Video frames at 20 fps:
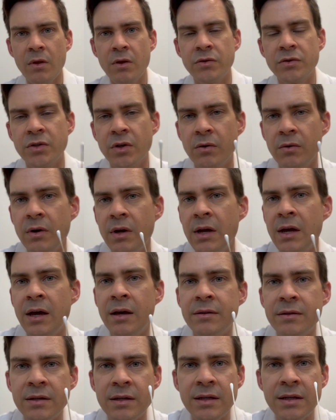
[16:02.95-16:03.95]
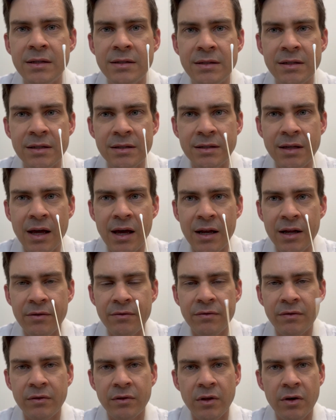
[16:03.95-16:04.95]
So the easiest kind
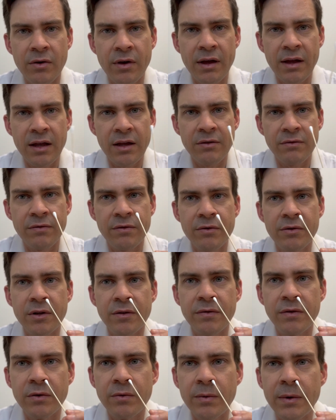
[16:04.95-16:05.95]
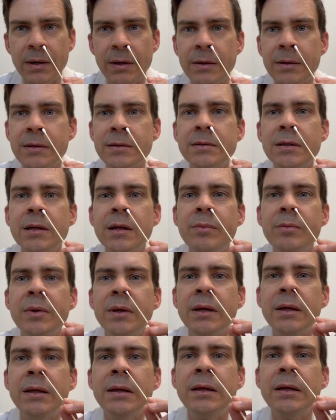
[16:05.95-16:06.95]
of low-hanging fruit, if you will, is going to
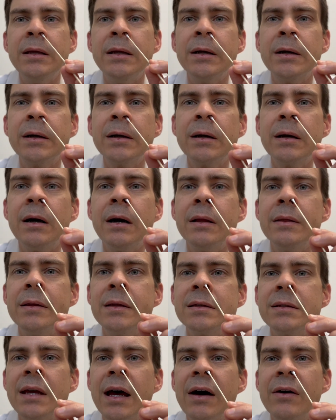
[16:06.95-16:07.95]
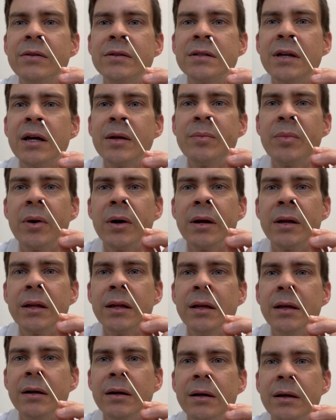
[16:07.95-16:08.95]
be here on this outside part
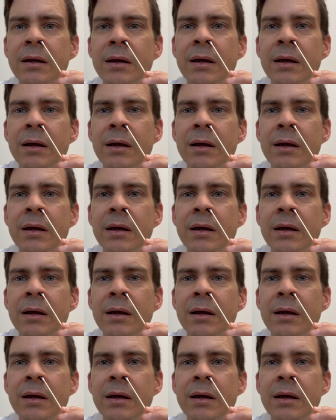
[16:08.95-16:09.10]
here.